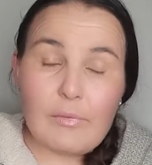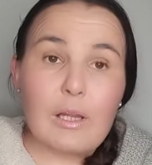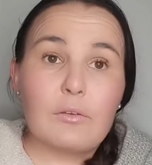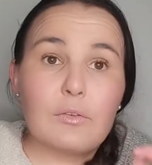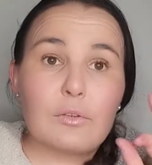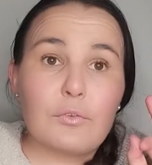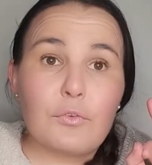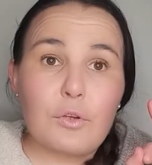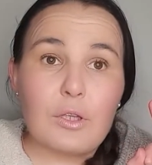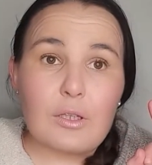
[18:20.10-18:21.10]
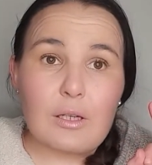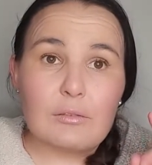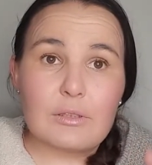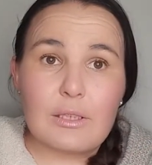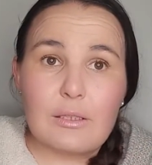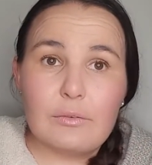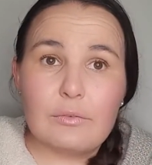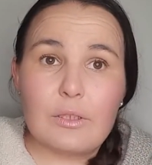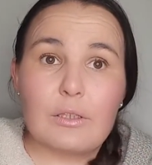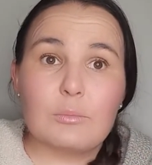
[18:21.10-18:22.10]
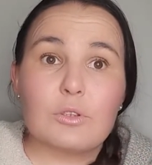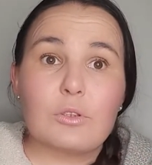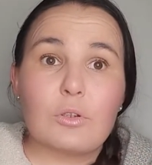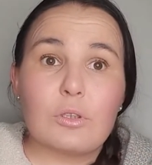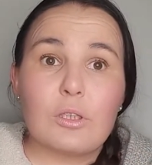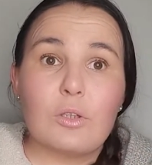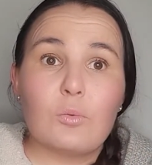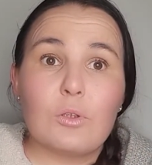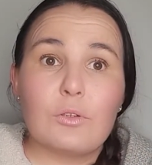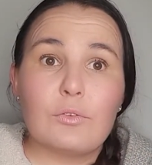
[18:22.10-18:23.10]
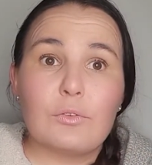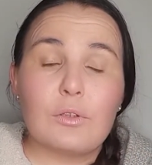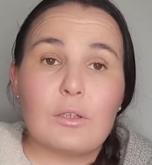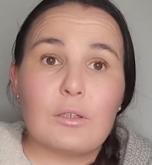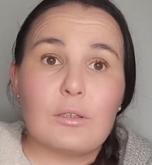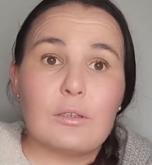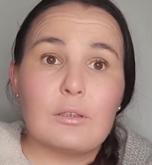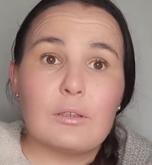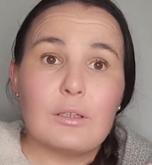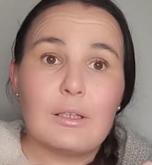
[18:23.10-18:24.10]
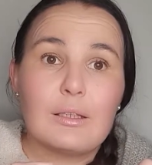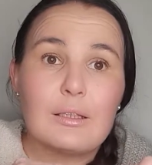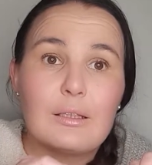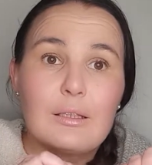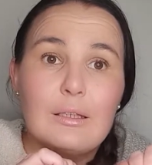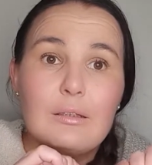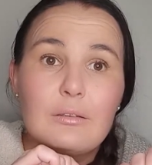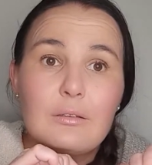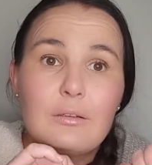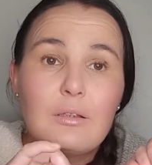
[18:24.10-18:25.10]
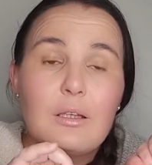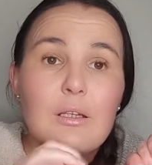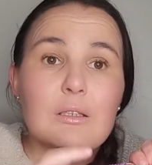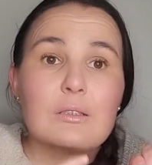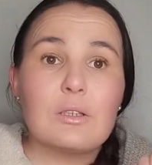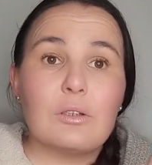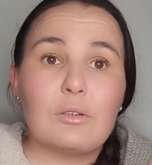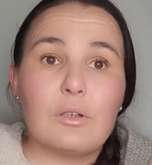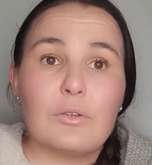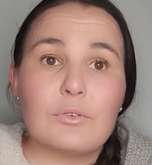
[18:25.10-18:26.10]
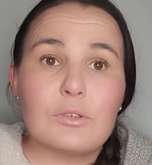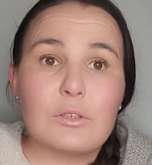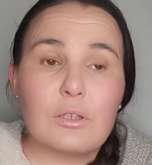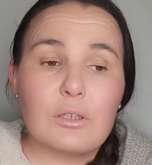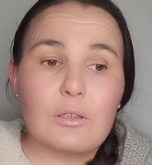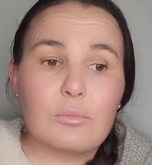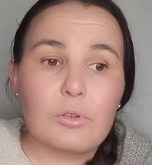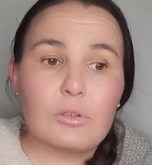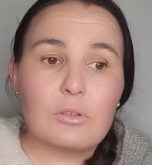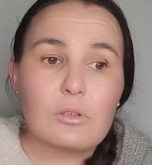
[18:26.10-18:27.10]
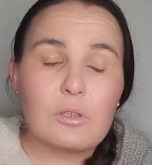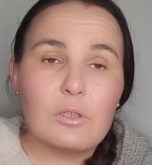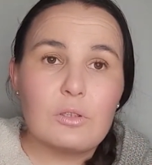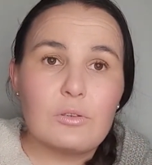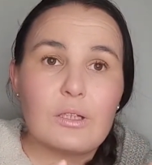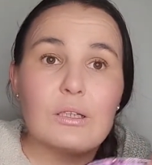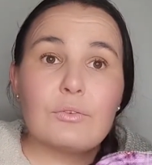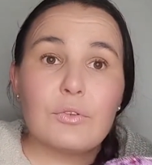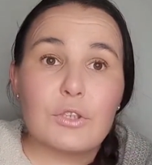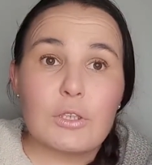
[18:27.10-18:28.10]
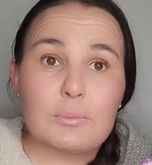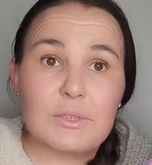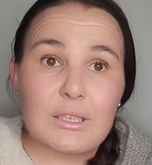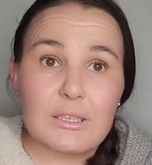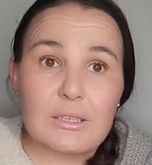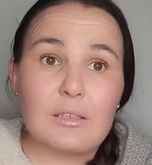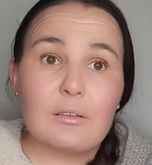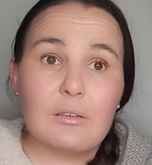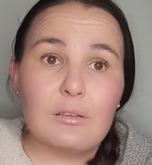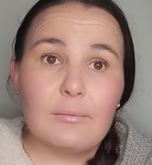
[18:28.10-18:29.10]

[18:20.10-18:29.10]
I've got 3 rounds left. Then I'm starting with the heel. So I've decided I'm going to try and do a fish lips kiss heel